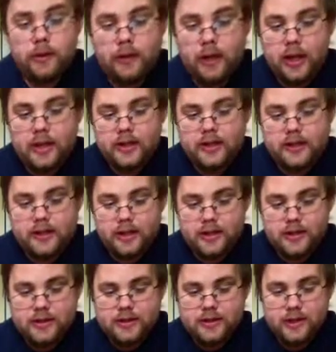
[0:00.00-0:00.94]
That's
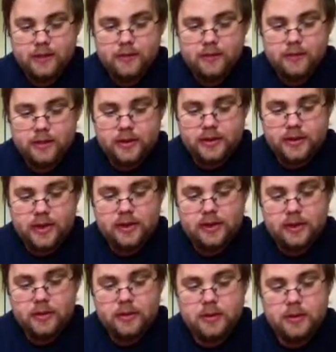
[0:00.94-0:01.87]

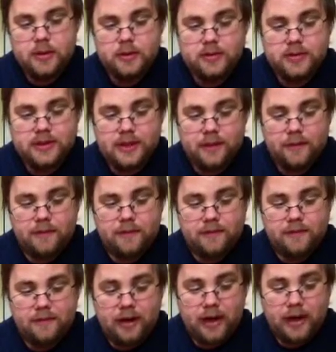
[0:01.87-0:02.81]

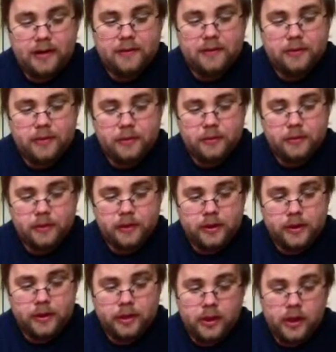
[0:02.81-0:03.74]

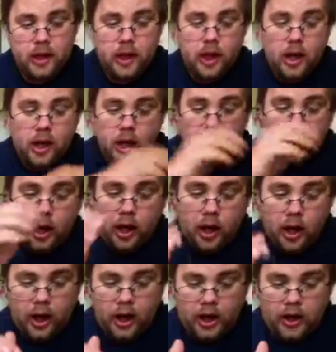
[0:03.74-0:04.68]
602-753.
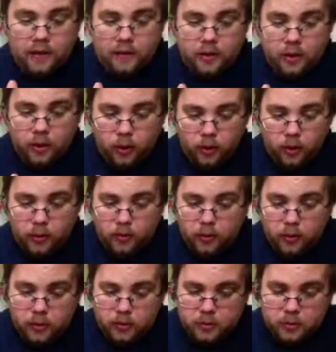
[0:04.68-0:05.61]
I have a caller.
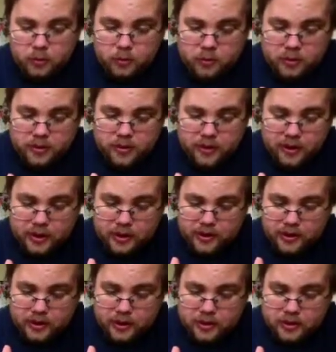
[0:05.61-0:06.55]
Hold on one
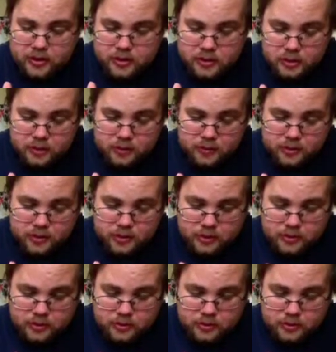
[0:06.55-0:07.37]
second, ladies and gentlemen.